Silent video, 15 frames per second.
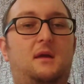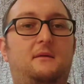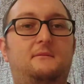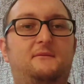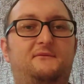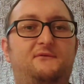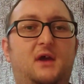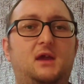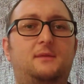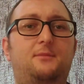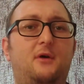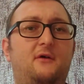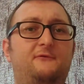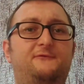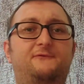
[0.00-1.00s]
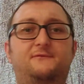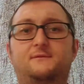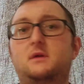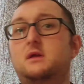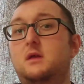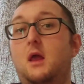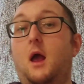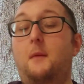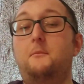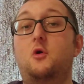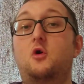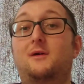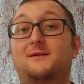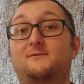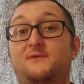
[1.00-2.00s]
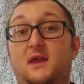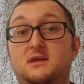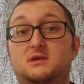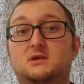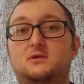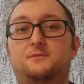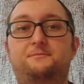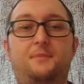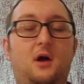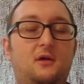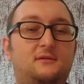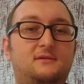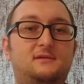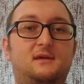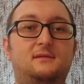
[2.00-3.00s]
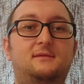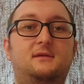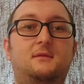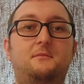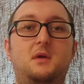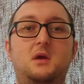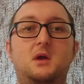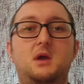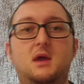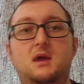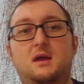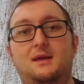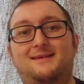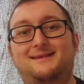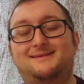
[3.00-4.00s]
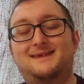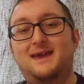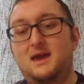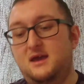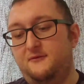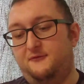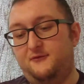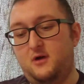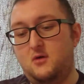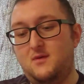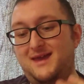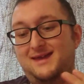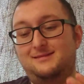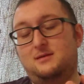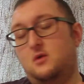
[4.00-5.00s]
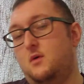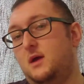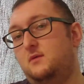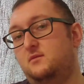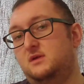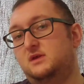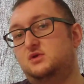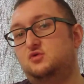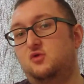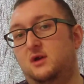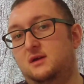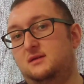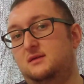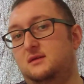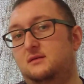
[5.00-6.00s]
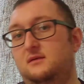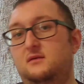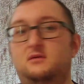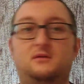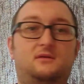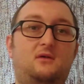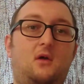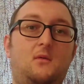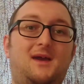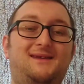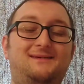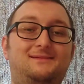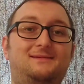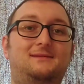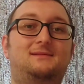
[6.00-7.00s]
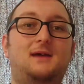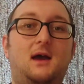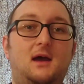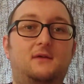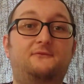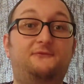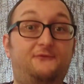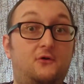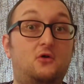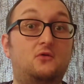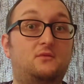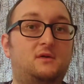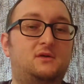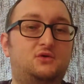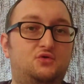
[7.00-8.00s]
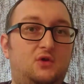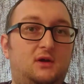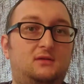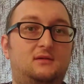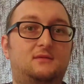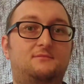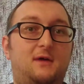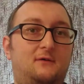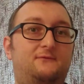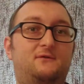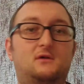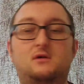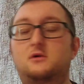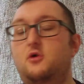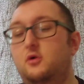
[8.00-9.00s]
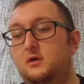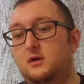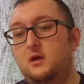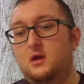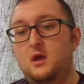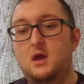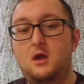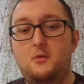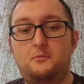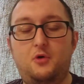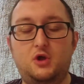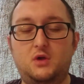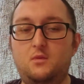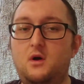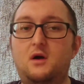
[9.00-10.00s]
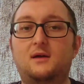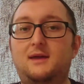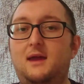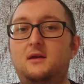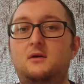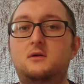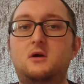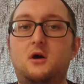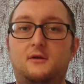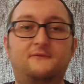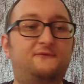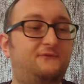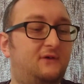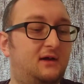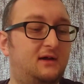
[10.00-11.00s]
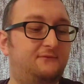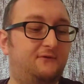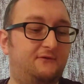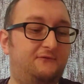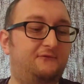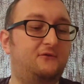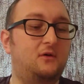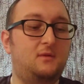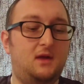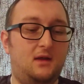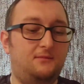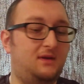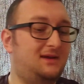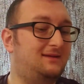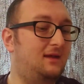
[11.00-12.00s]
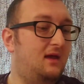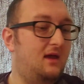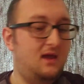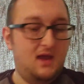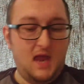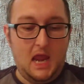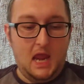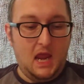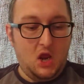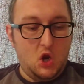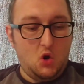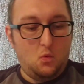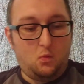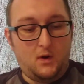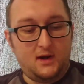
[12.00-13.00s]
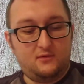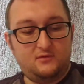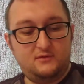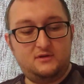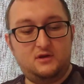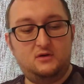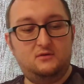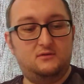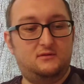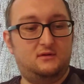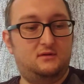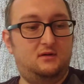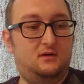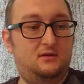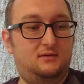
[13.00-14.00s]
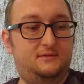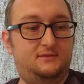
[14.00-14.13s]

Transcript: vape of a more conventional pod system. Now the airflow is quite restricted, so it is designed for restricted mouth to lung, but you are getting a lot of flavour through it. I mean, when I was using